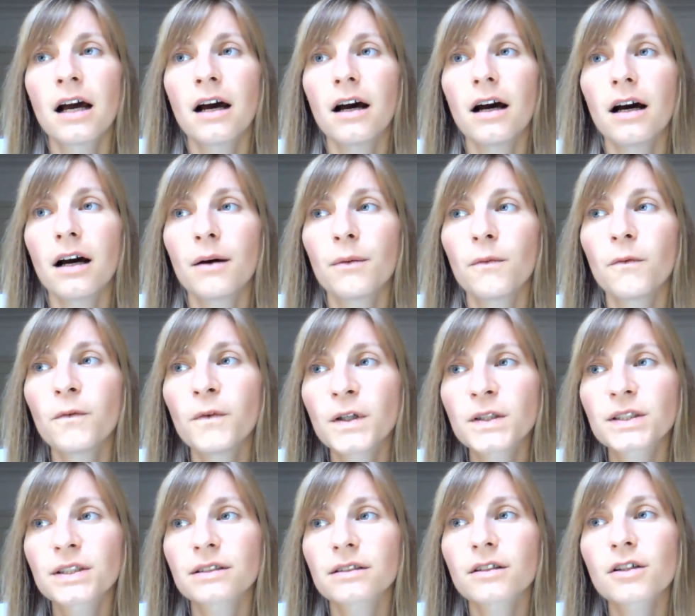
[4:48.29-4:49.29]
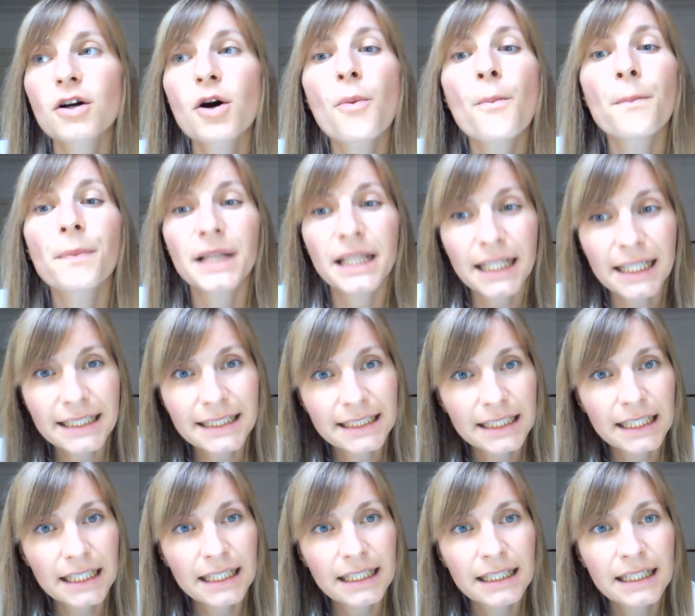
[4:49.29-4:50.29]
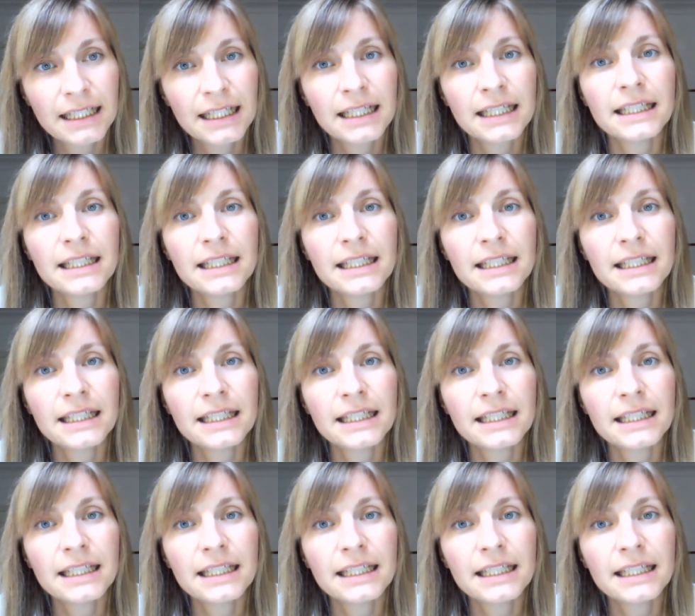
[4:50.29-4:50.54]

was complexity.